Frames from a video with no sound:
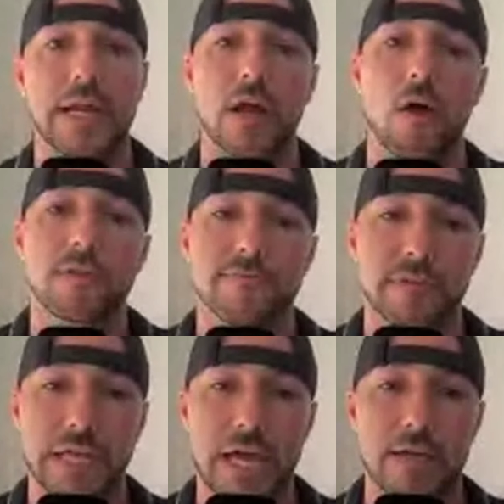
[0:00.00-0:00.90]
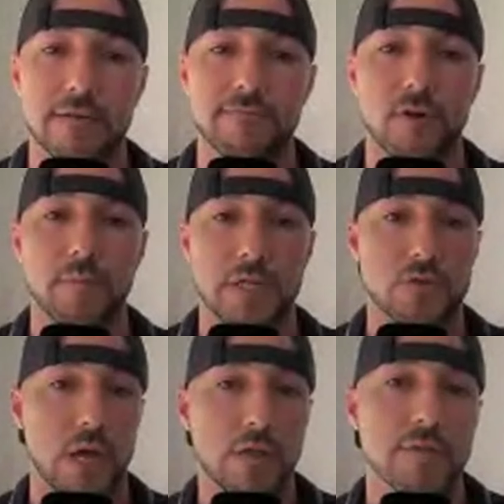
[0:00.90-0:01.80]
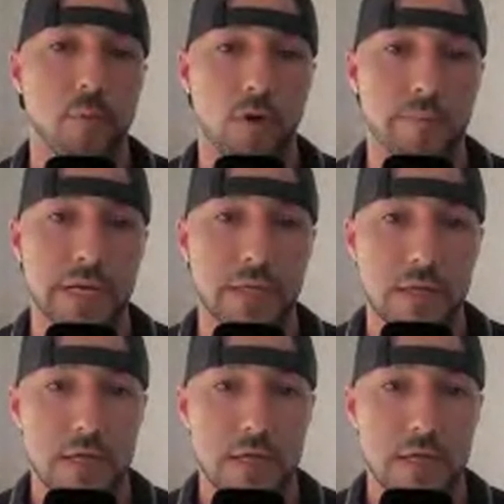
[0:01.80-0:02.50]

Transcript: and I called the VA for a mental health appointment.